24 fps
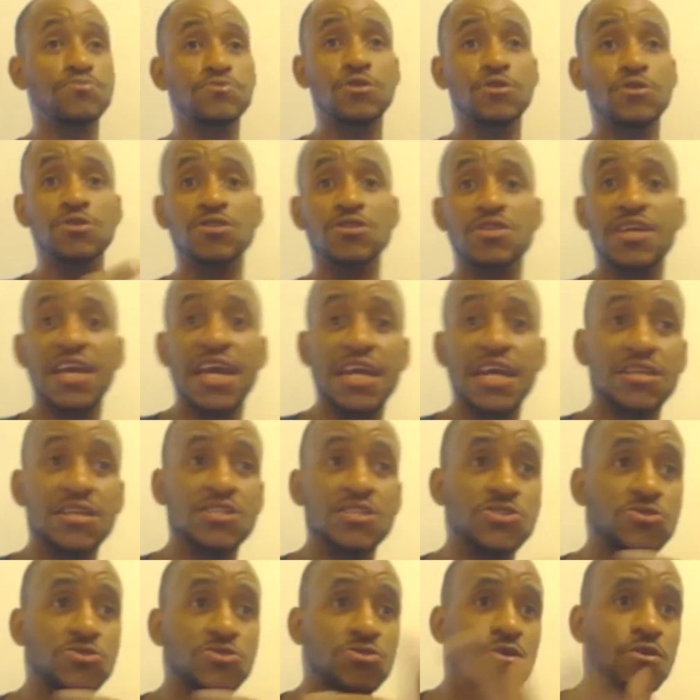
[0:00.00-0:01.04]
Took Kane
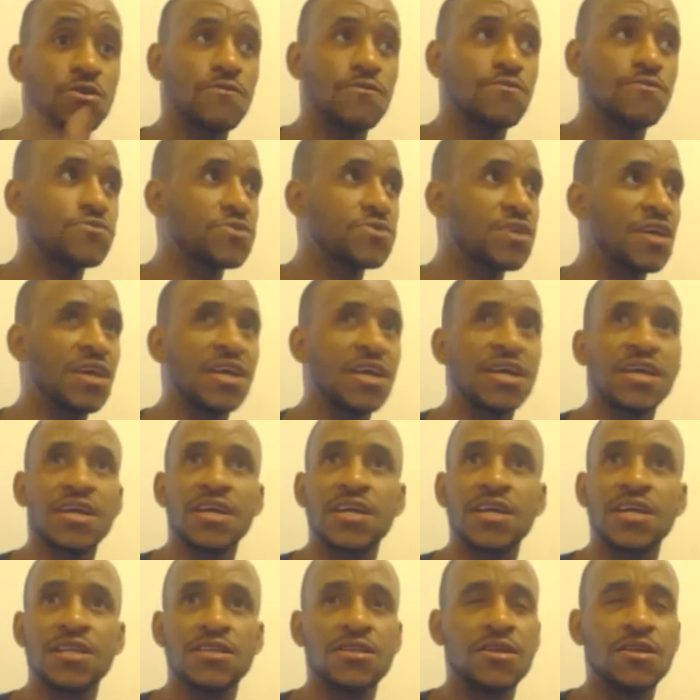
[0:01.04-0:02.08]
into the
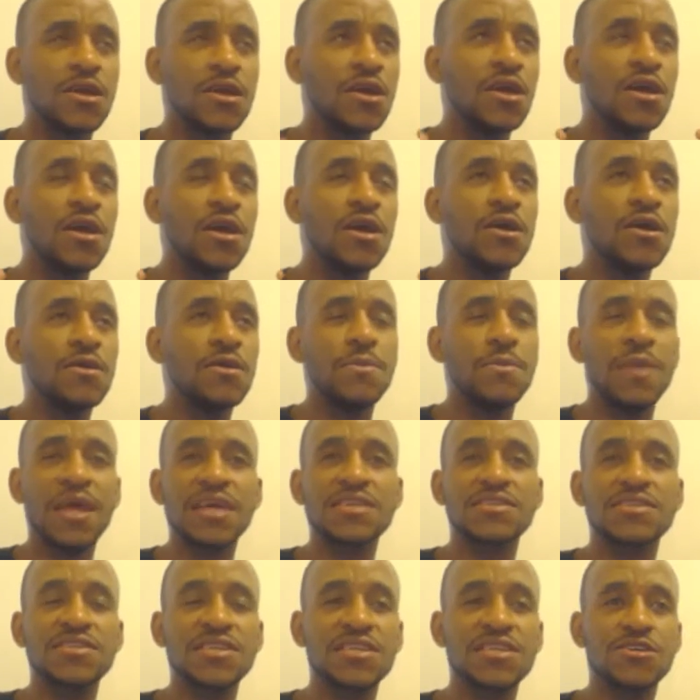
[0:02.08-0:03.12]
thing, and
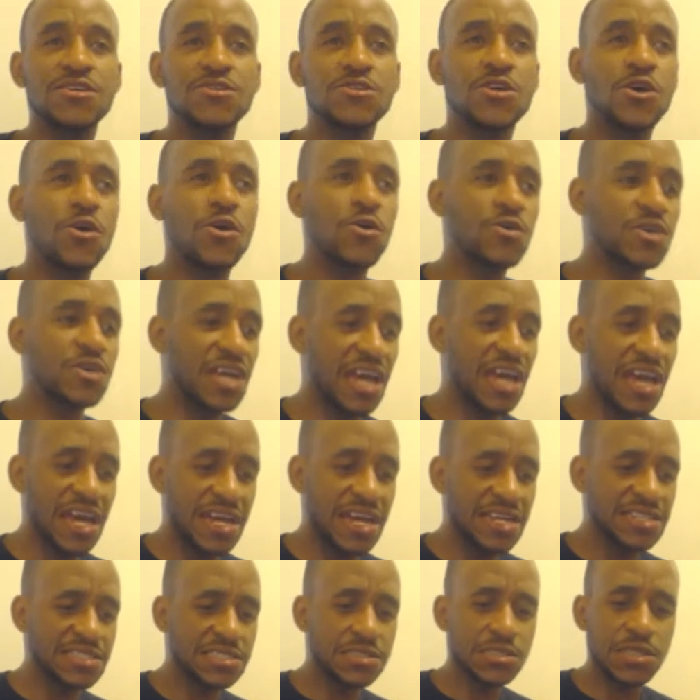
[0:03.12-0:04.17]
next thing you know,
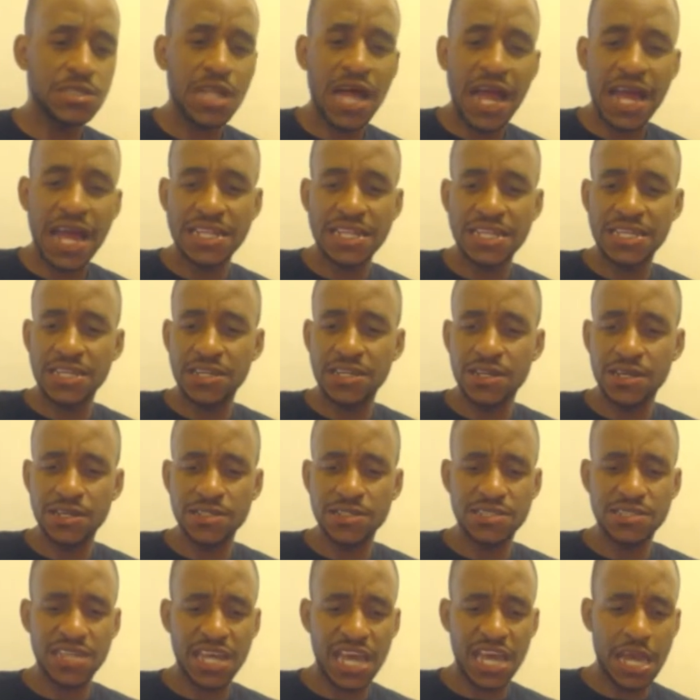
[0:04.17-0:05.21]
Kane's lighting
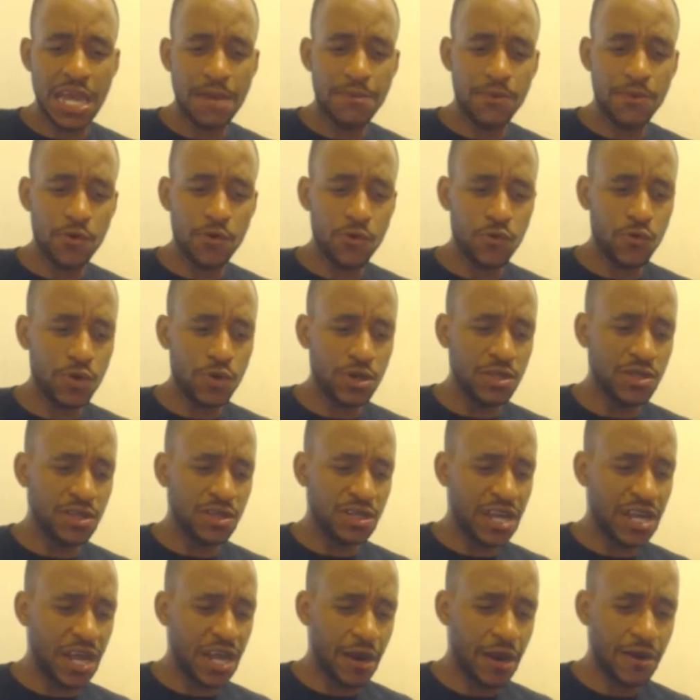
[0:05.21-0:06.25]
a table with
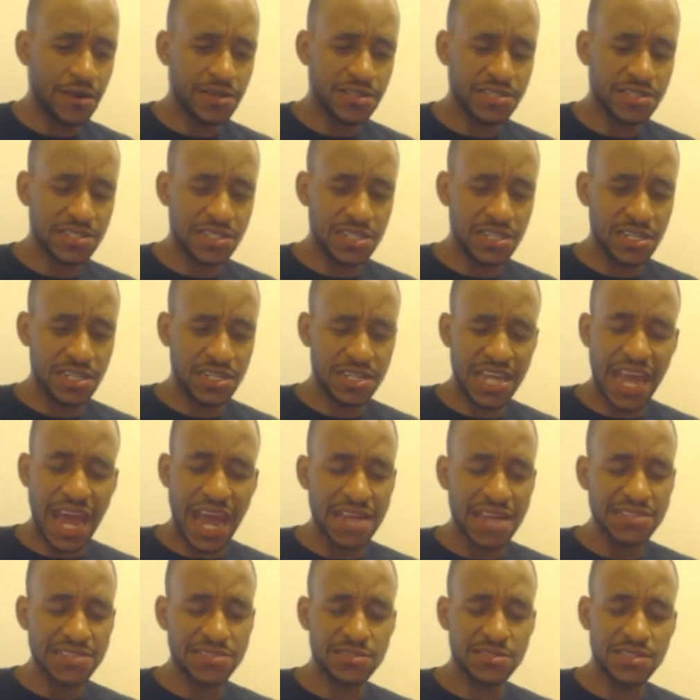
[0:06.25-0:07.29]
a
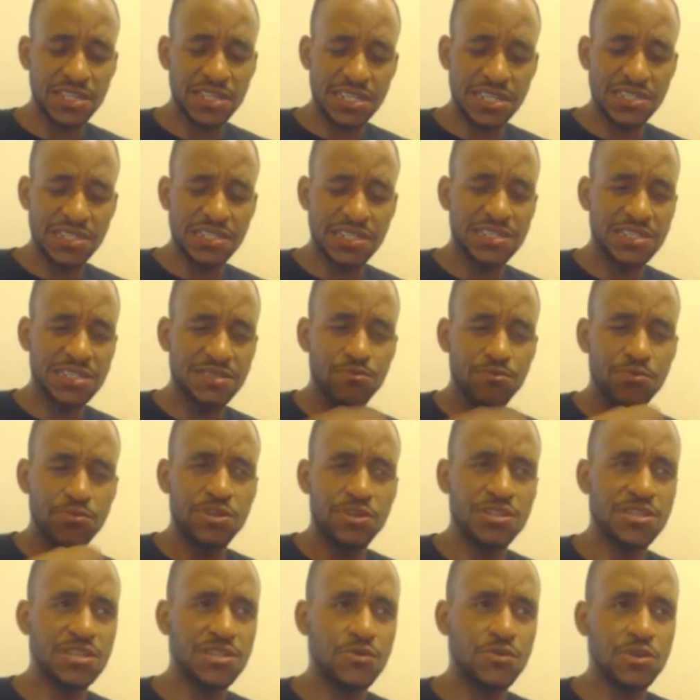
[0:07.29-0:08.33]
gasoline, and
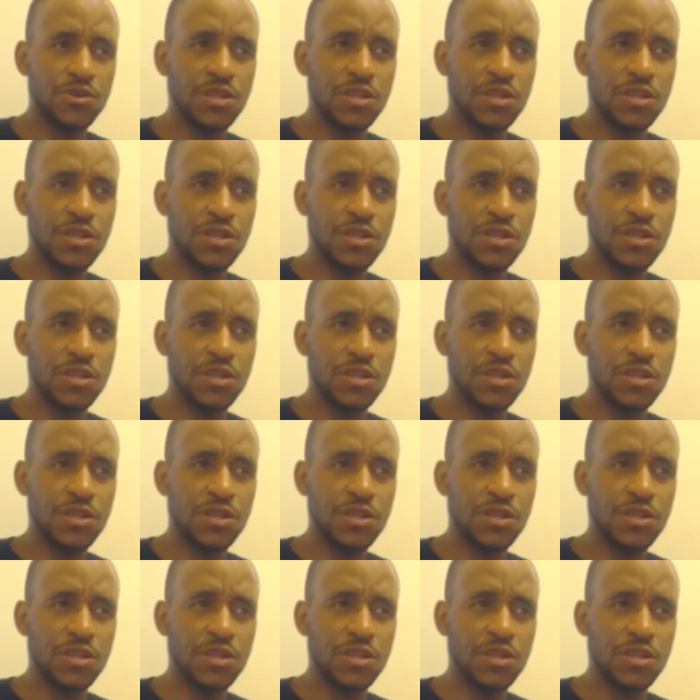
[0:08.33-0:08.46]
putting it